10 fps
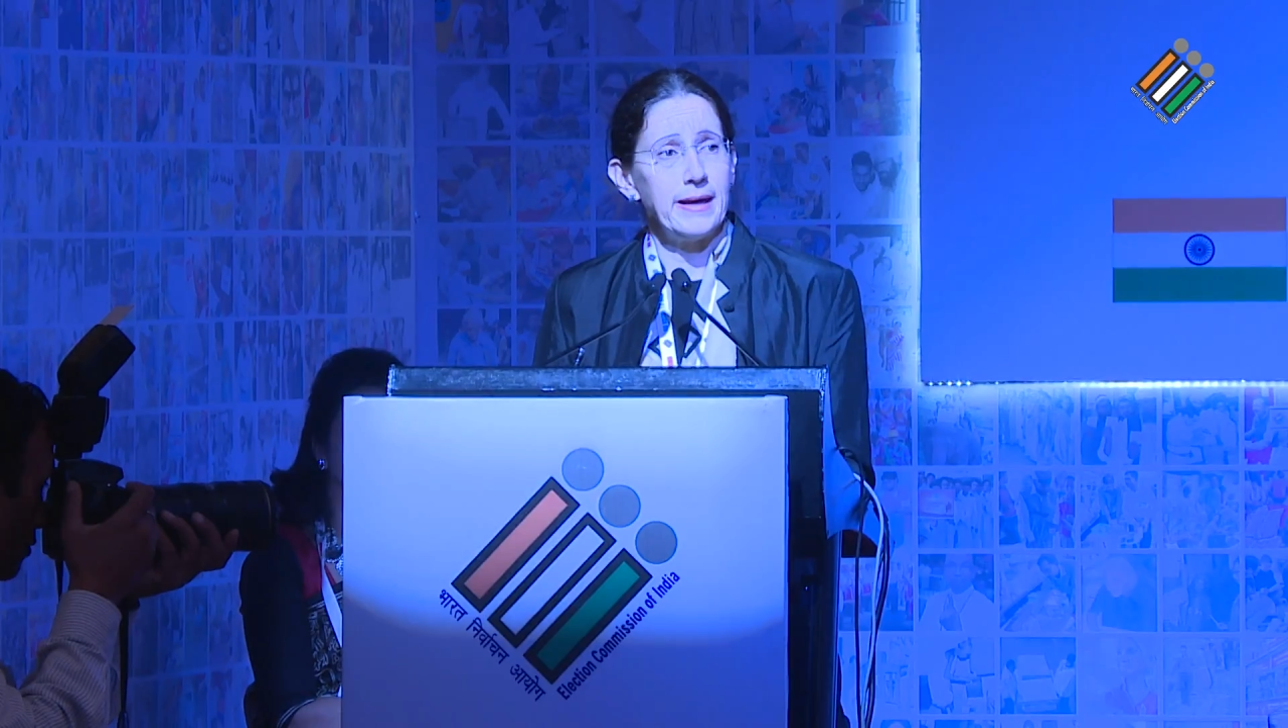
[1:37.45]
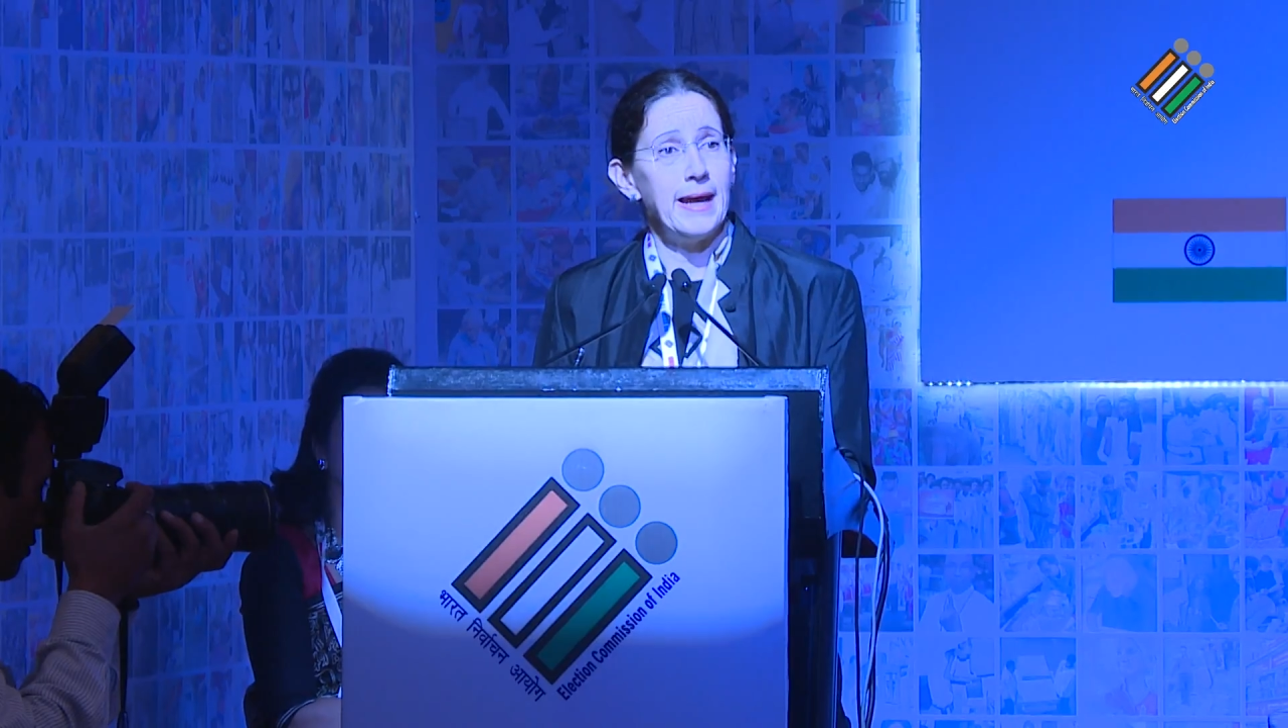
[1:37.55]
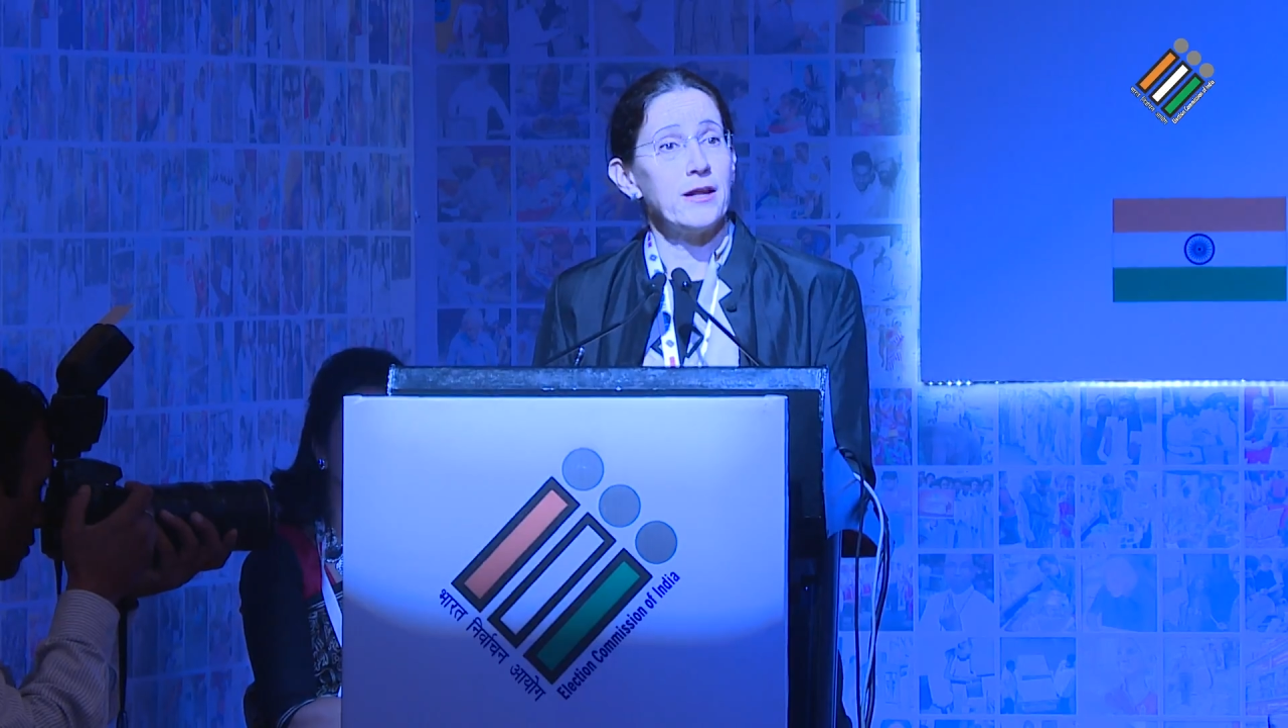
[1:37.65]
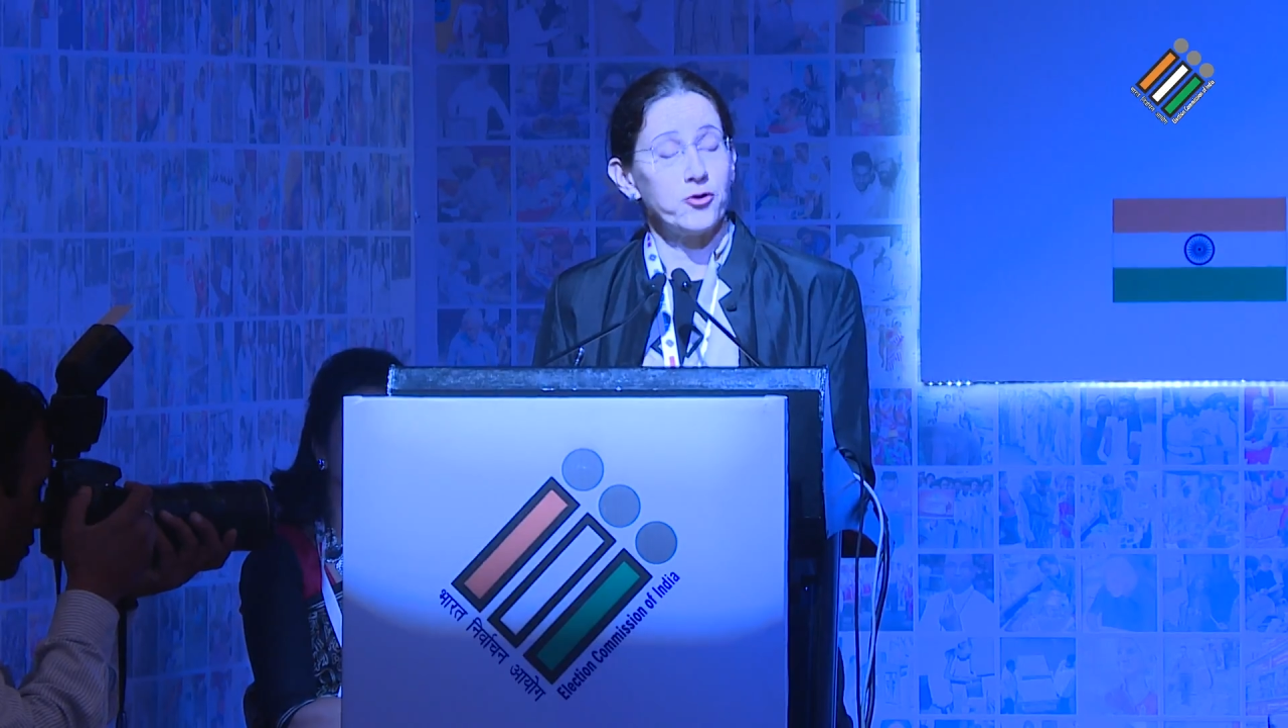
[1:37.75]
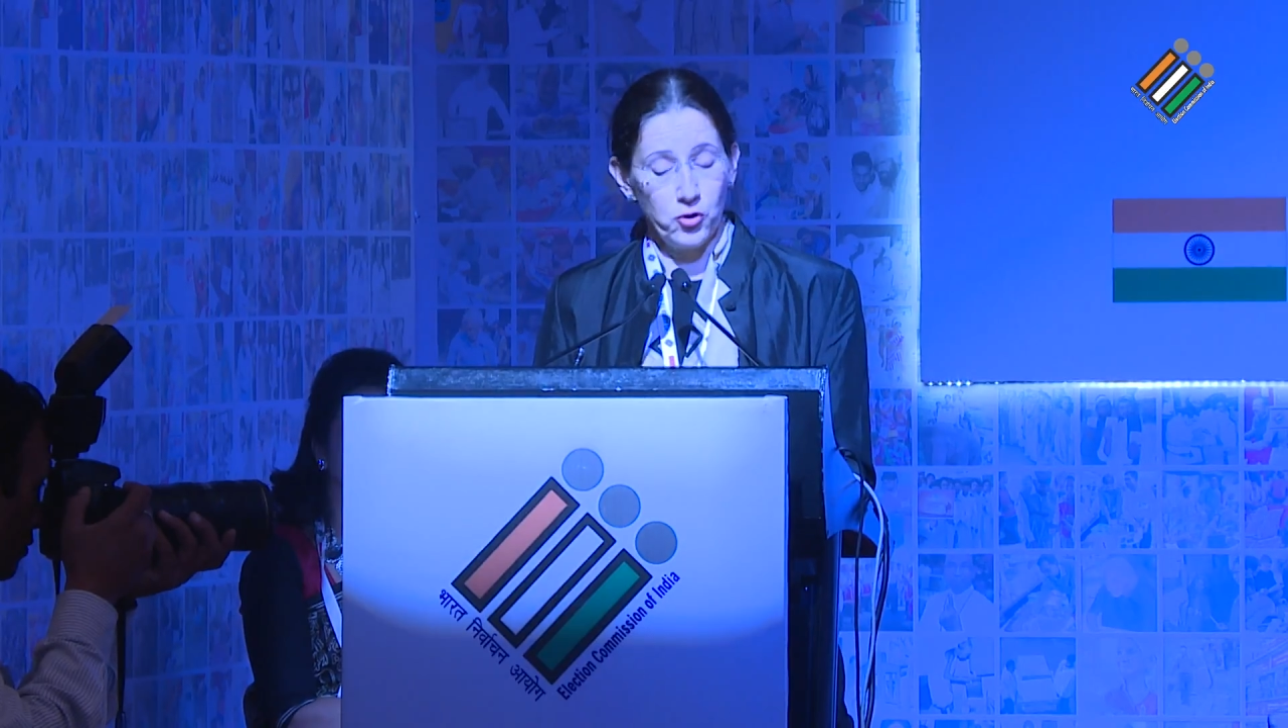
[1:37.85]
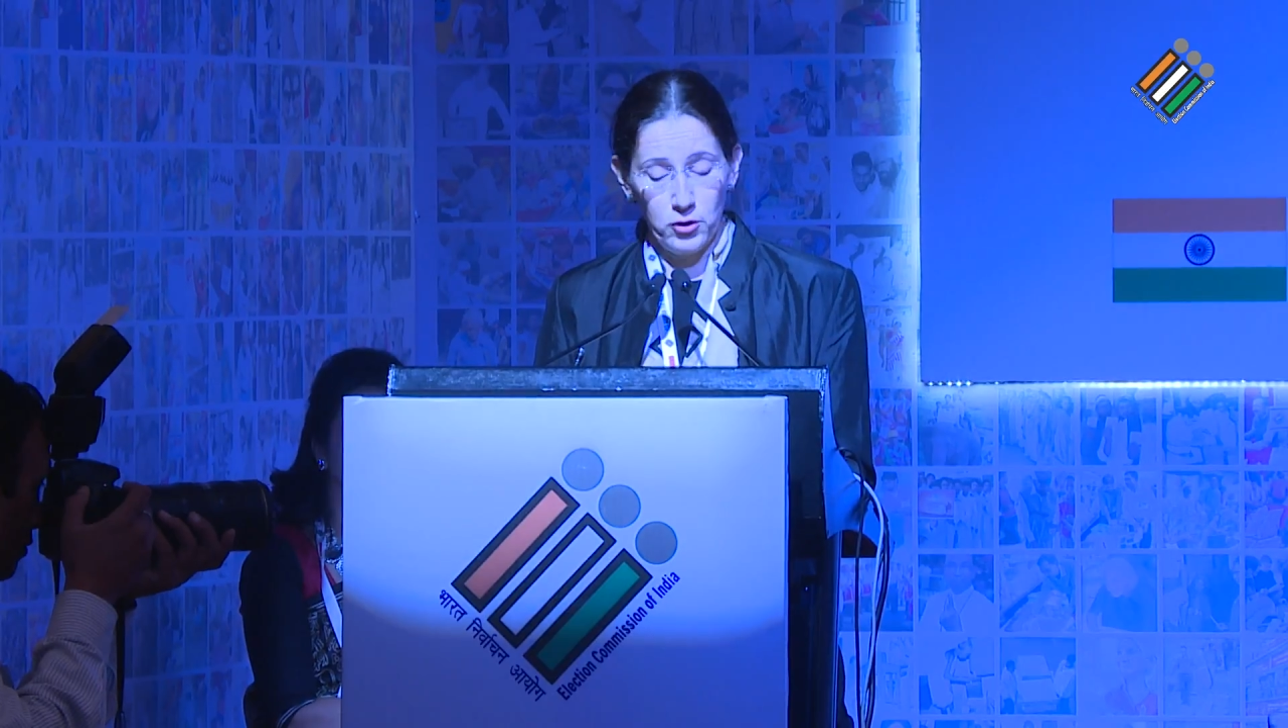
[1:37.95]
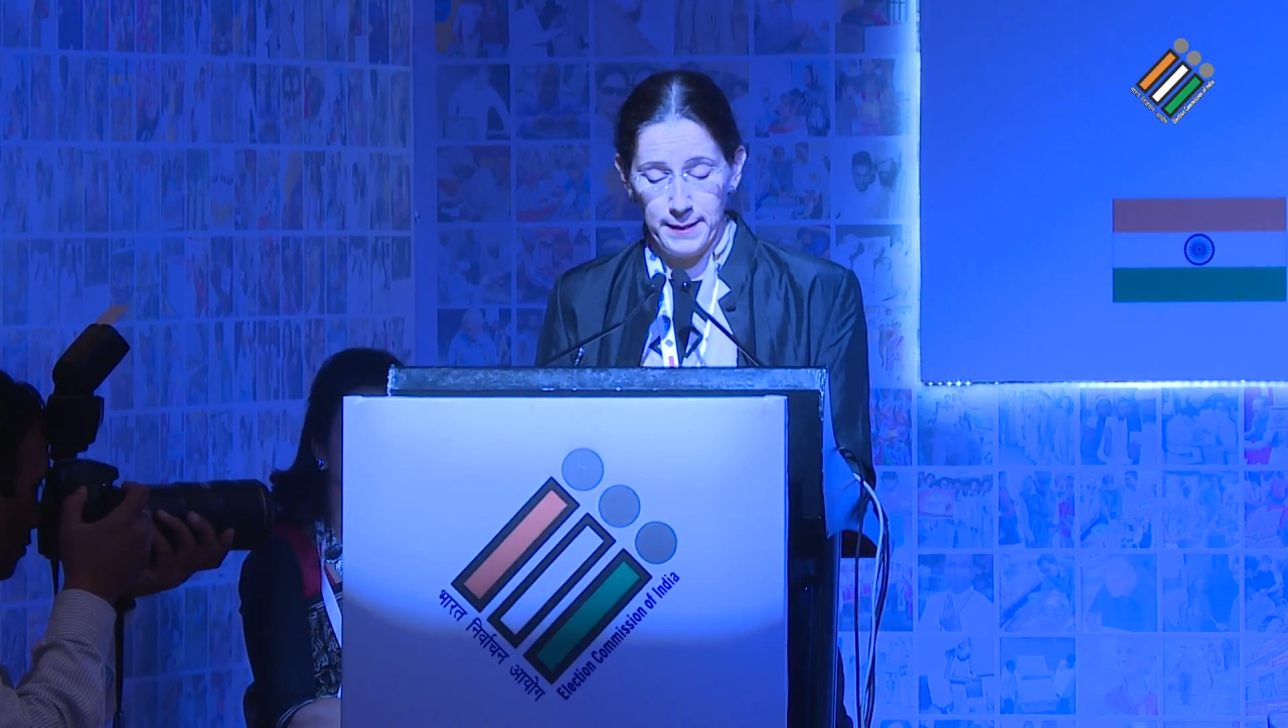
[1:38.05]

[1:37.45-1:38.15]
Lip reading: electoral